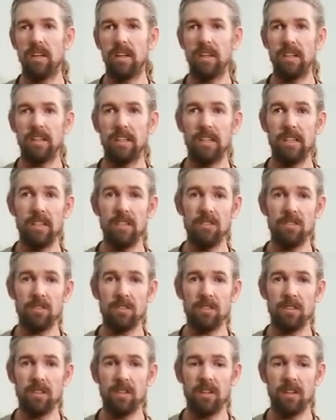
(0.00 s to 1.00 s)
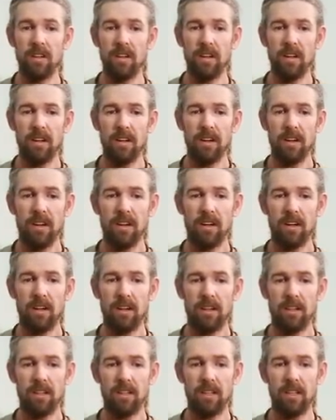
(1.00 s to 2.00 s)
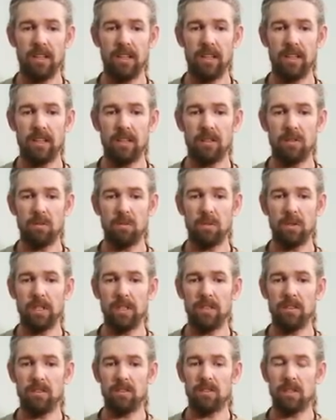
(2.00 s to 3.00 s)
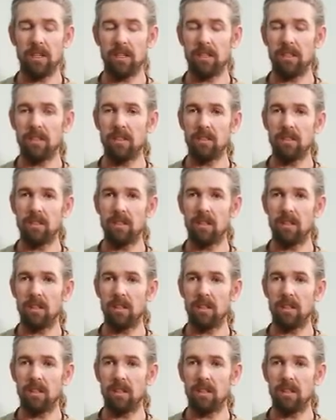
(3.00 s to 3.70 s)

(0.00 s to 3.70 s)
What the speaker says: and geese. And we sell